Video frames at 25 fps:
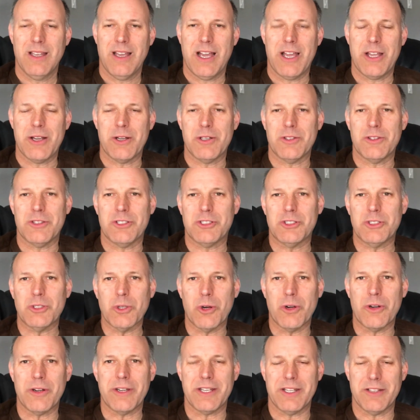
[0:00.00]
I heard the
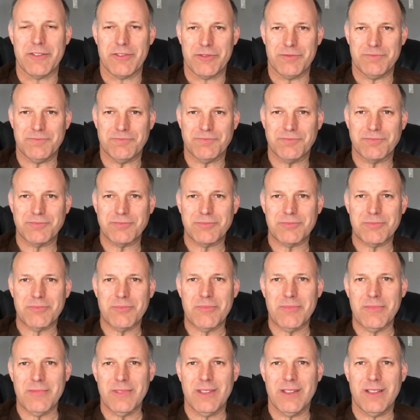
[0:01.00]
story of
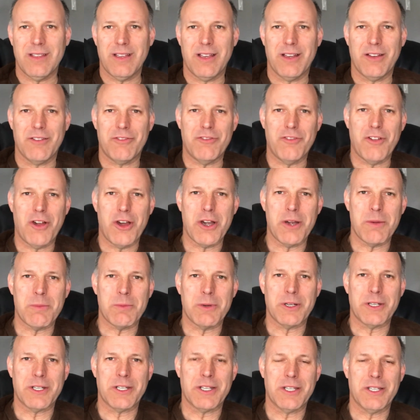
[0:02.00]
a
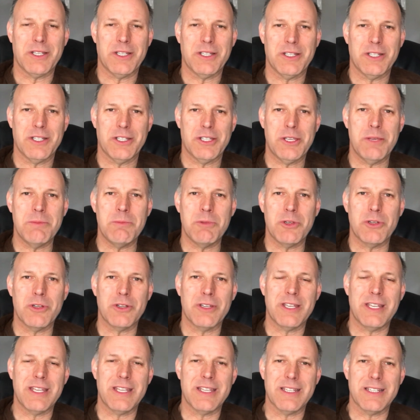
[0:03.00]
farming
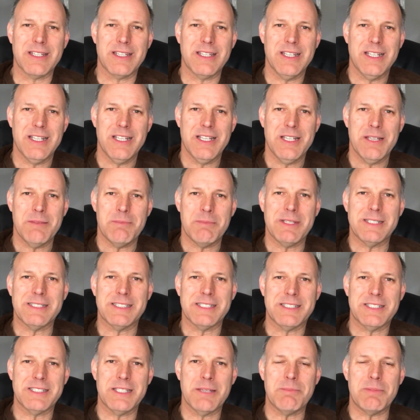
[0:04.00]
community in
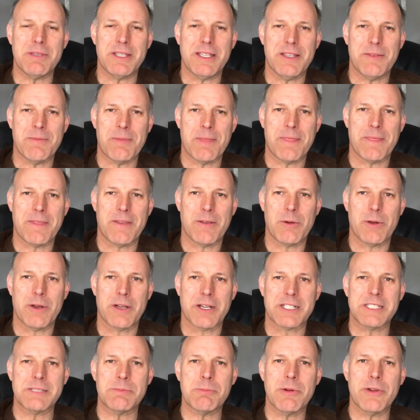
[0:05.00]
Mississippi. They were
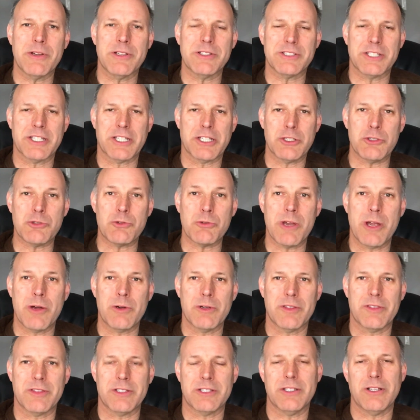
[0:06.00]
experiencing a
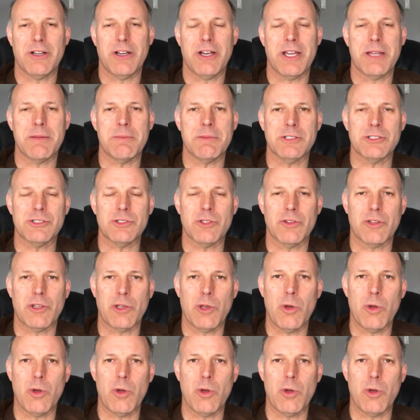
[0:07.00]
drought at the time, and so the